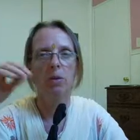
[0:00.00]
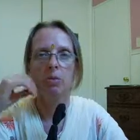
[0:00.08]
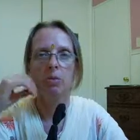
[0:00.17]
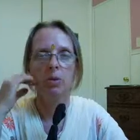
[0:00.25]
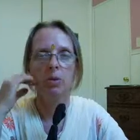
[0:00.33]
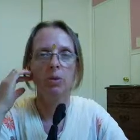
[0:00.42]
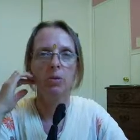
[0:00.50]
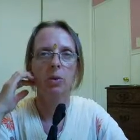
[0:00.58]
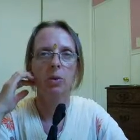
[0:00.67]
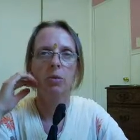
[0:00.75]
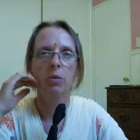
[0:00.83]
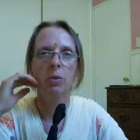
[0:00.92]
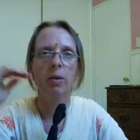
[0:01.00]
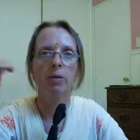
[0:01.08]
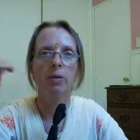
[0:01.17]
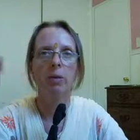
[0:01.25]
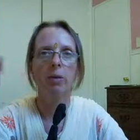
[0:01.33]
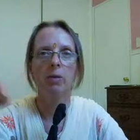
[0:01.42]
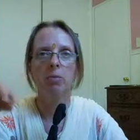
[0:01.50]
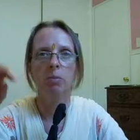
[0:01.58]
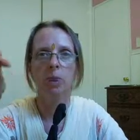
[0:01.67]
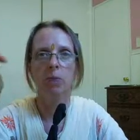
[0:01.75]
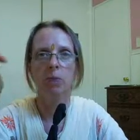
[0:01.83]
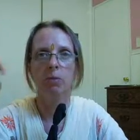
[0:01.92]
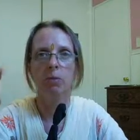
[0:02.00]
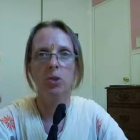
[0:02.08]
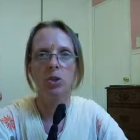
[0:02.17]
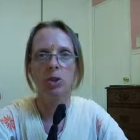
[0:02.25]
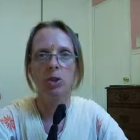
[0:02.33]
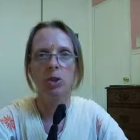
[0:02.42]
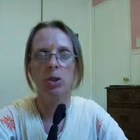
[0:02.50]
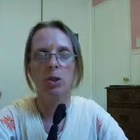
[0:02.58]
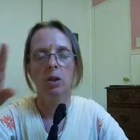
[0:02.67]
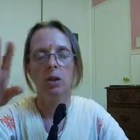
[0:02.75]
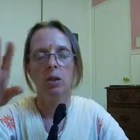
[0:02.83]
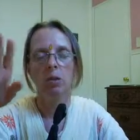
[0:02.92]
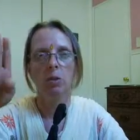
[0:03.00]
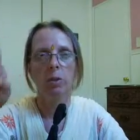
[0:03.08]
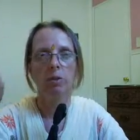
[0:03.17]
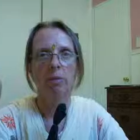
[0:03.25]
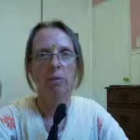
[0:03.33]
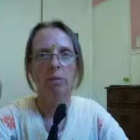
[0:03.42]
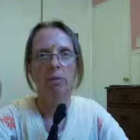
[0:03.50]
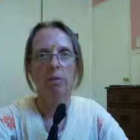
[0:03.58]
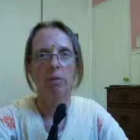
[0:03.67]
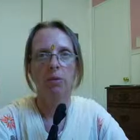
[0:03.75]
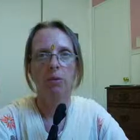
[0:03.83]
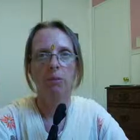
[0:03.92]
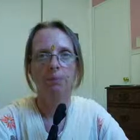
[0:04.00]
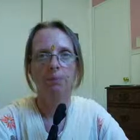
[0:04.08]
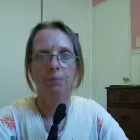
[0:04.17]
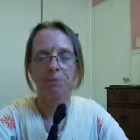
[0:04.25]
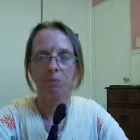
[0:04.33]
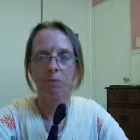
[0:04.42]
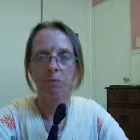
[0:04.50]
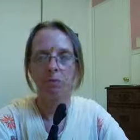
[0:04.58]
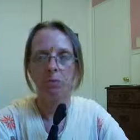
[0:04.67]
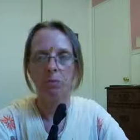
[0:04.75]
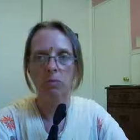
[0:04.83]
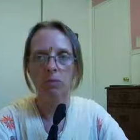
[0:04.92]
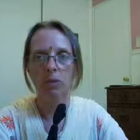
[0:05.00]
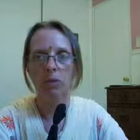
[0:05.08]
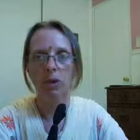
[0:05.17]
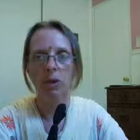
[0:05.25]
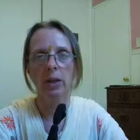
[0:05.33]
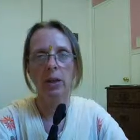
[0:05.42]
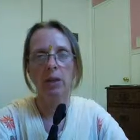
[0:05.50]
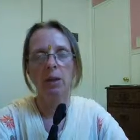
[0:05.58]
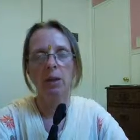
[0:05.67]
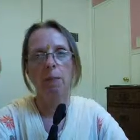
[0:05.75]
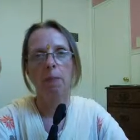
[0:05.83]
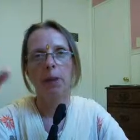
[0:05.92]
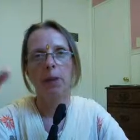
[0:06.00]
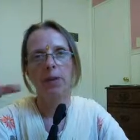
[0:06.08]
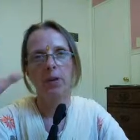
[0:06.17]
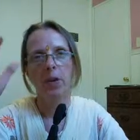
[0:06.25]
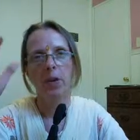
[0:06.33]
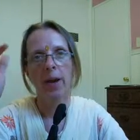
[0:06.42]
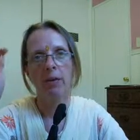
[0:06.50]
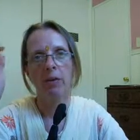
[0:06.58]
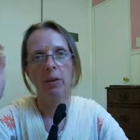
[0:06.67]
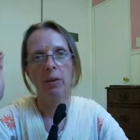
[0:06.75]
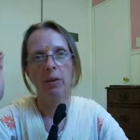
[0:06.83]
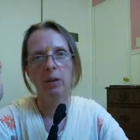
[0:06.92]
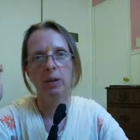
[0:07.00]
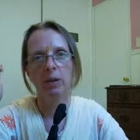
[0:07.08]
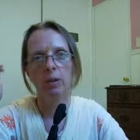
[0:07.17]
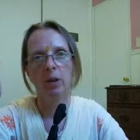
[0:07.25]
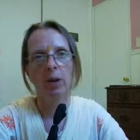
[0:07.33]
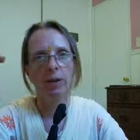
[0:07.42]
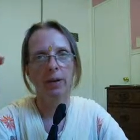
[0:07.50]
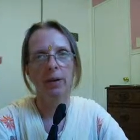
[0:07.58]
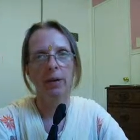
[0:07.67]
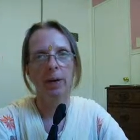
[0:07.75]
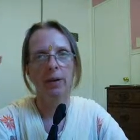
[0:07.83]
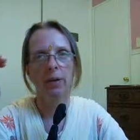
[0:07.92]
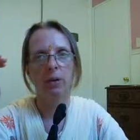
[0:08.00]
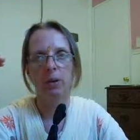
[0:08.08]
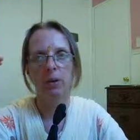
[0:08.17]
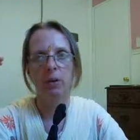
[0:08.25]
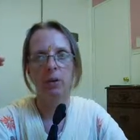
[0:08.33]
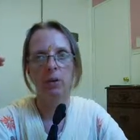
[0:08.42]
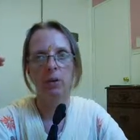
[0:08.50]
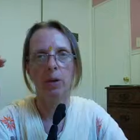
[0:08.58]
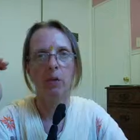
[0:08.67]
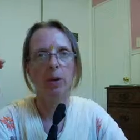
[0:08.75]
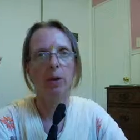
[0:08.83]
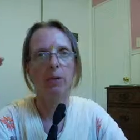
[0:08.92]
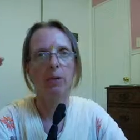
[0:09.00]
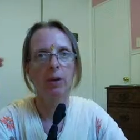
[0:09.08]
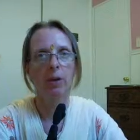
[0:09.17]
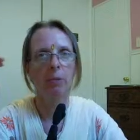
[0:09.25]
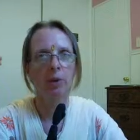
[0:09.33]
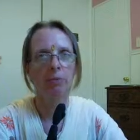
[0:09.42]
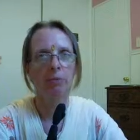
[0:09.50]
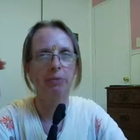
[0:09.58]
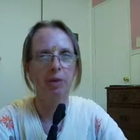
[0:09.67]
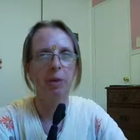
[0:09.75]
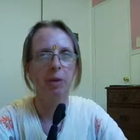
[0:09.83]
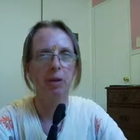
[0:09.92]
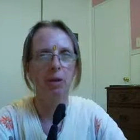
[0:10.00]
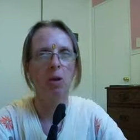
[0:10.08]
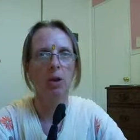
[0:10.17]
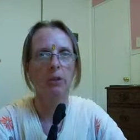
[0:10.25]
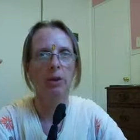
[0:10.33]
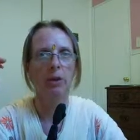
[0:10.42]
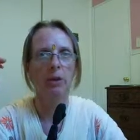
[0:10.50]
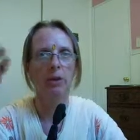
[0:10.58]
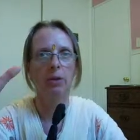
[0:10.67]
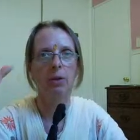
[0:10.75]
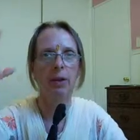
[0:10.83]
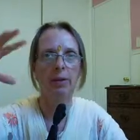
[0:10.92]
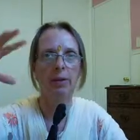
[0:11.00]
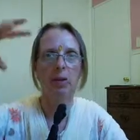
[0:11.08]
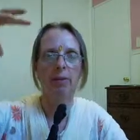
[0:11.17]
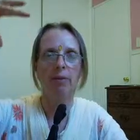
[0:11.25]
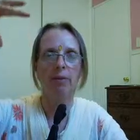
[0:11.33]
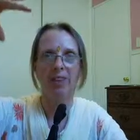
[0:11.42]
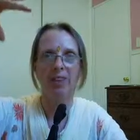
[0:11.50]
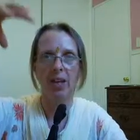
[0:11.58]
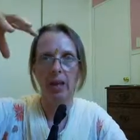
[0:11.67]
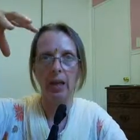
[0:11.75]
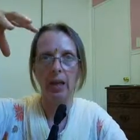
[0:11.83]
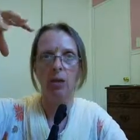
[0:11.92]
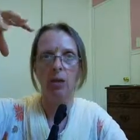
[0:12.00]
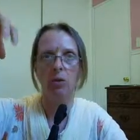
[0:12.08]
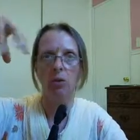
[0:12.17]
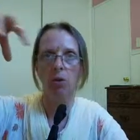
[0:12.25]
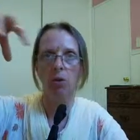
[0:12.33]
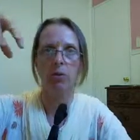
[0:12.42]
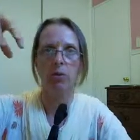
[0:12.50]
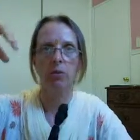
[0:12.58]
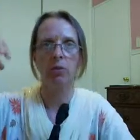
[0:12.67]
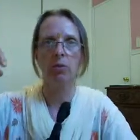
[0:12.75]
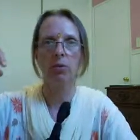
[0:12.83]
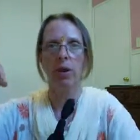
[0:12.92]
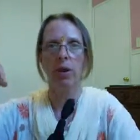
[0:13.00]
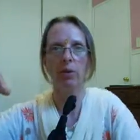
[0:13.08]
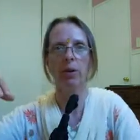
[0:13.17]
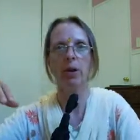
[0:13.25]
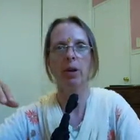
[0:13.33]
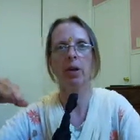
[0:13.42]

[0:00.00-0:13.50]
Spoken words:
producing whatever it is, meat, fishing, whatever they do. Okay? And then we're talking about feudal economy here. Okay? Then you have this king who's over this area